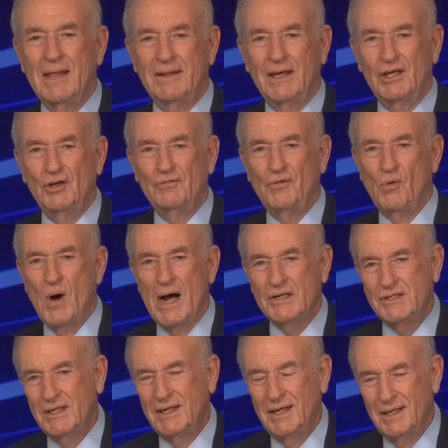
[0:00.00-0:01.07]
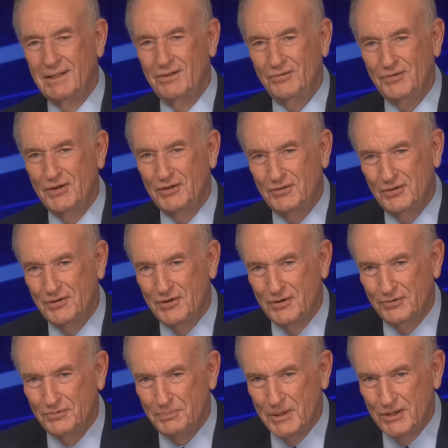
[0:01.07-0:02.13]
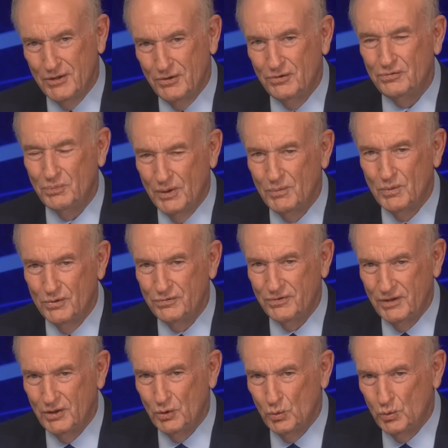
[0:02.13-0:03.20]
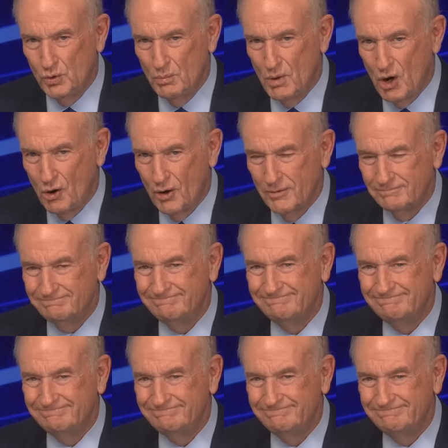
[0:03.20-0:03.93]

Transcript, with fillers: Thank you for watching and listening to the No Spin News. We will see you tomorrow.